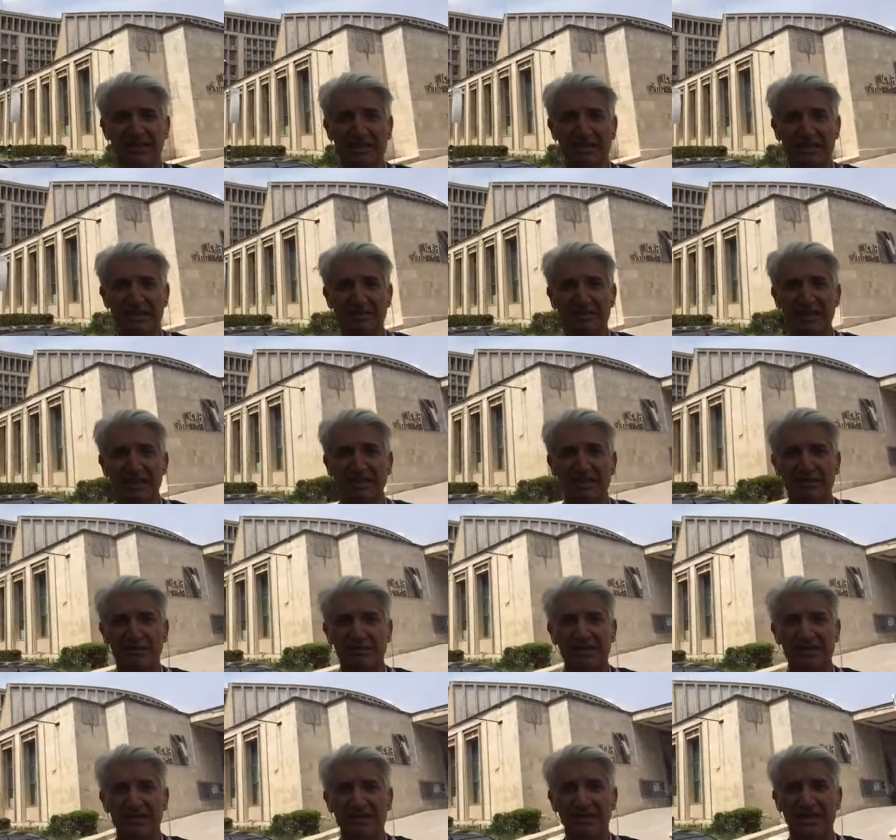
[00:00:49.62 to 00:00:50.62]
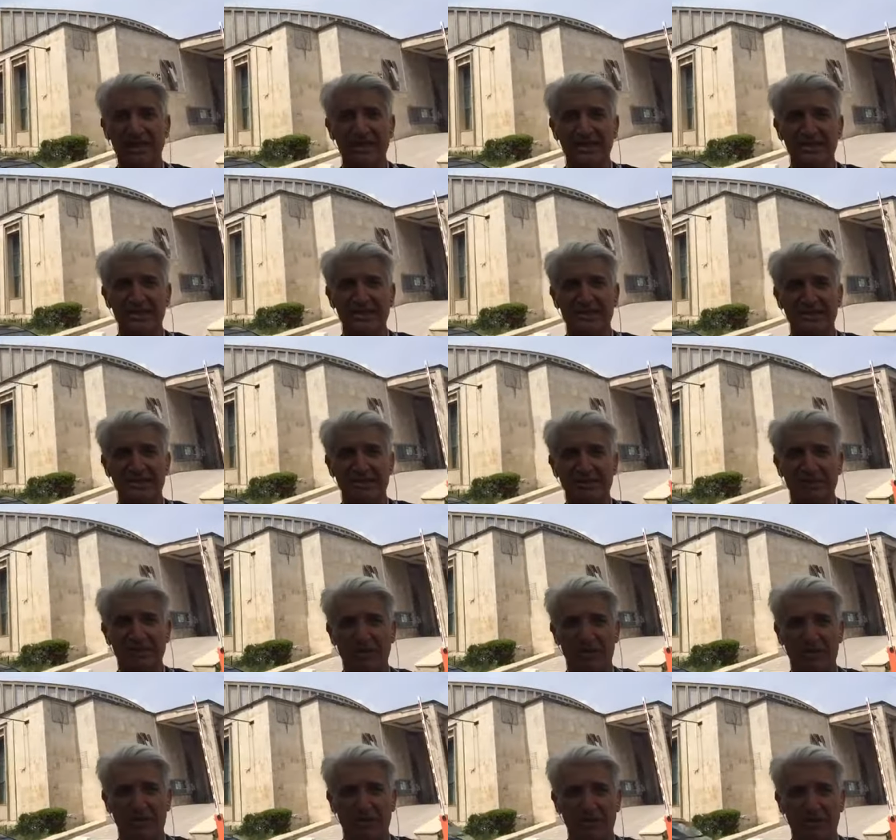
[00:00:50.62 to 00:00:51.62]
middle of the Stalinist
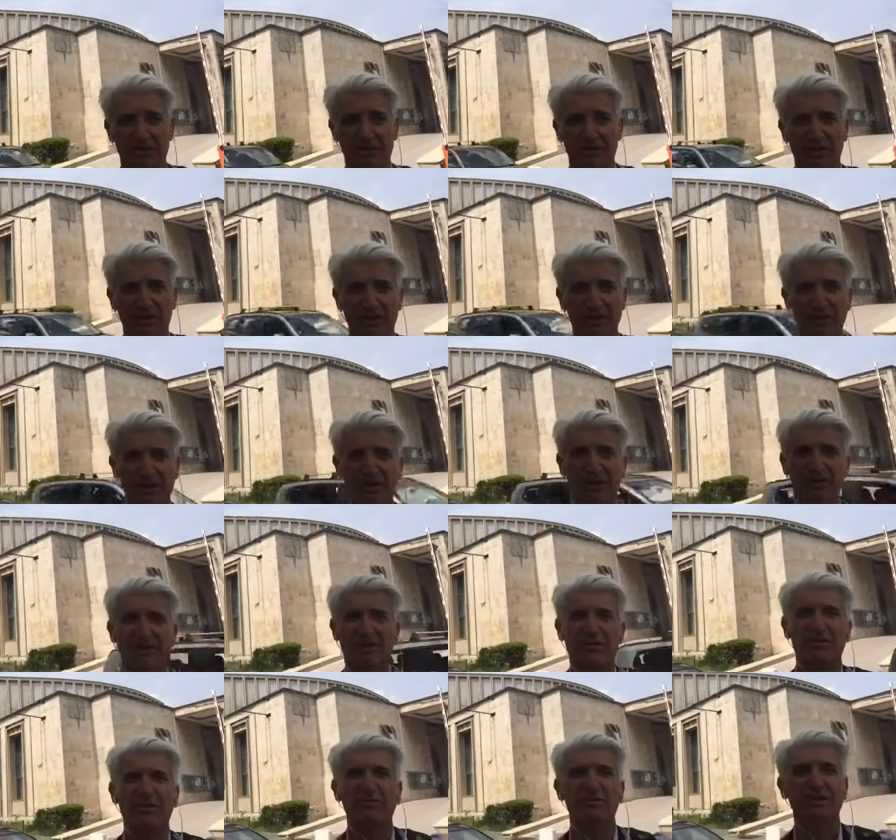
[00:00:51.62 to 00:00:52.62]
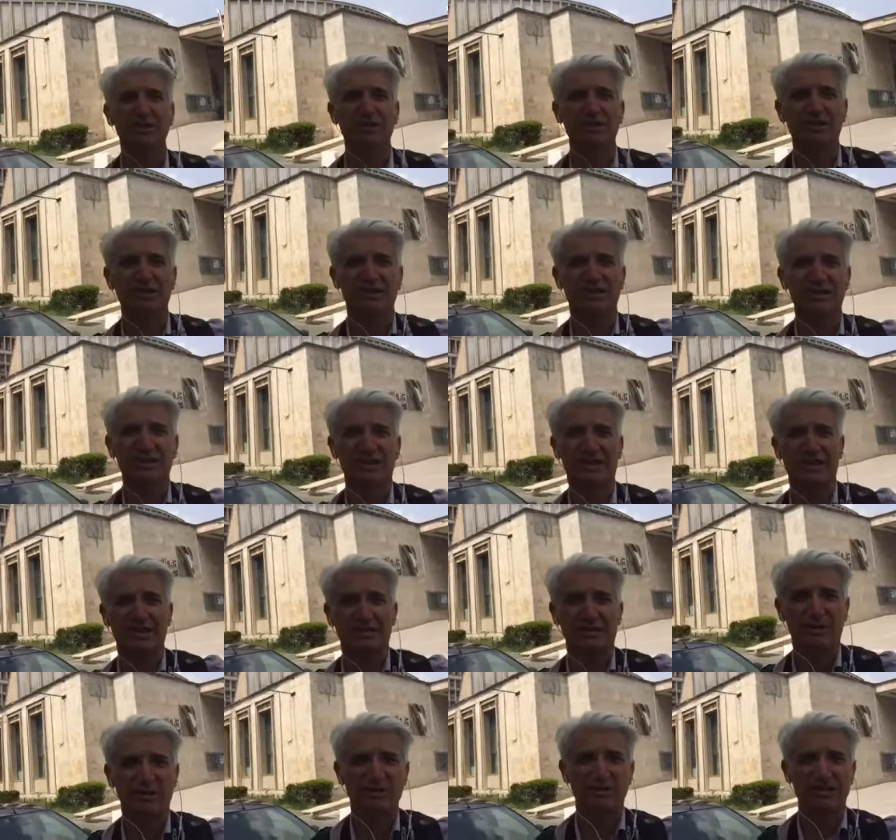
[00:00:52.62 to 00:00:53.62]
period, of the communist, early
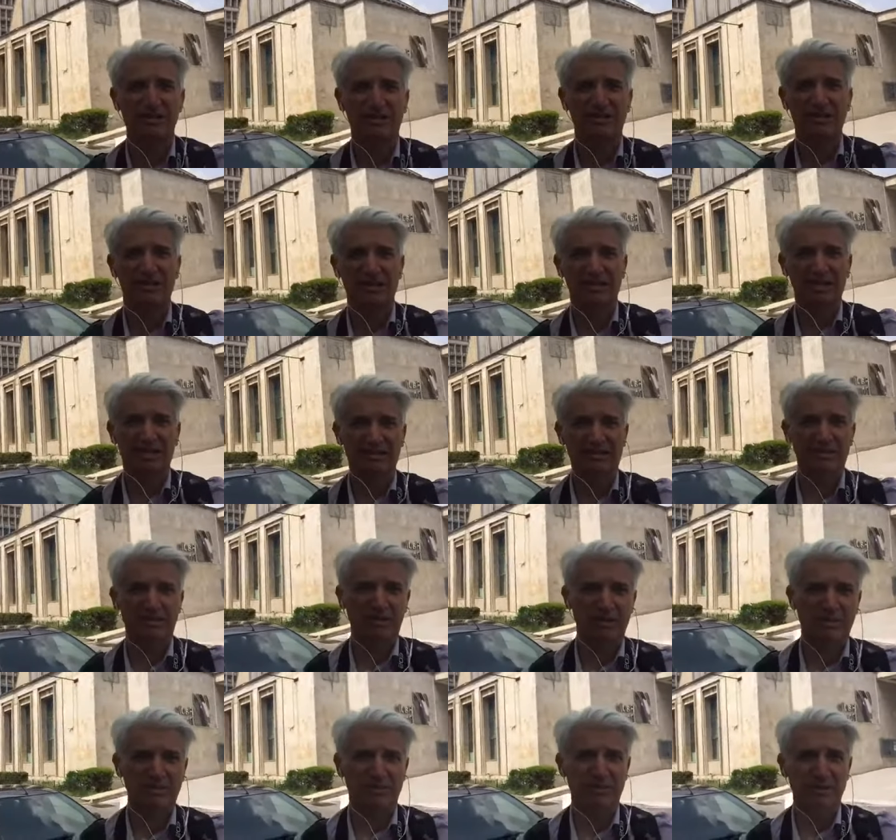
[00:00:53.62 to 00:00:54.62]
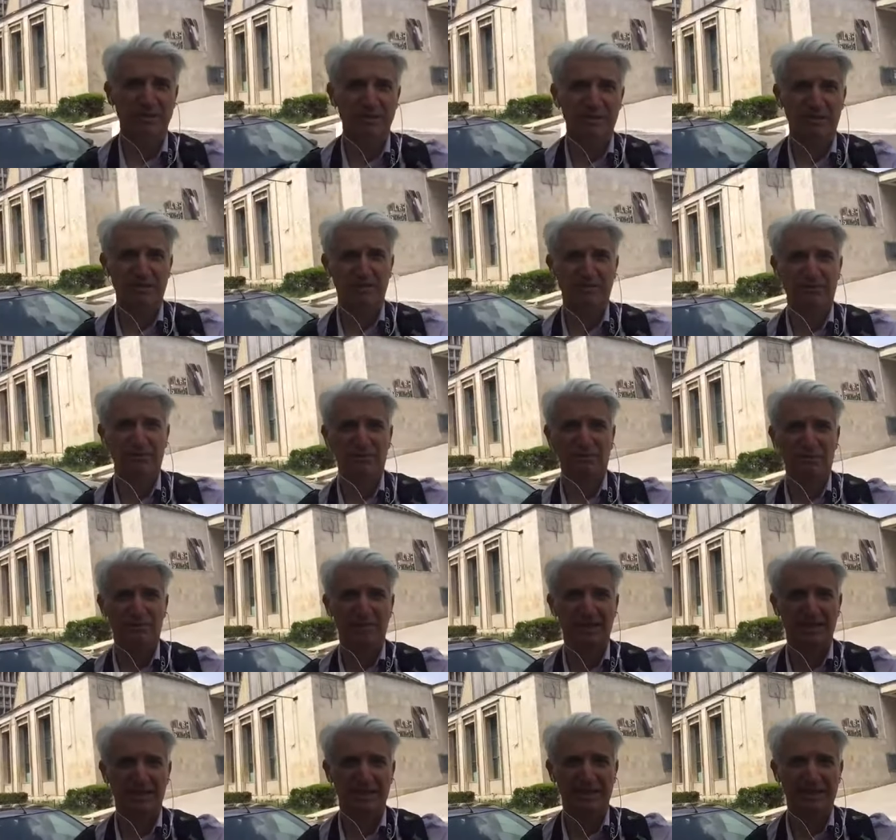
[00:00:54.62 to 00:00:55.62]
communist dictatorship of
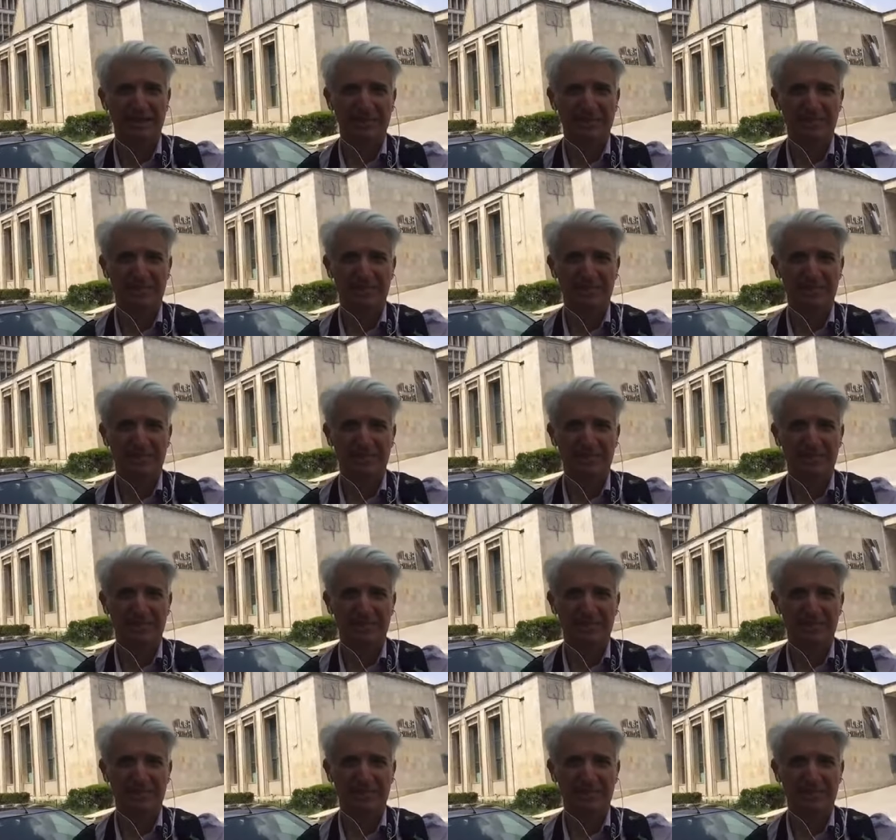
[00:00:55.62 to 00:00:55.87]
Romania.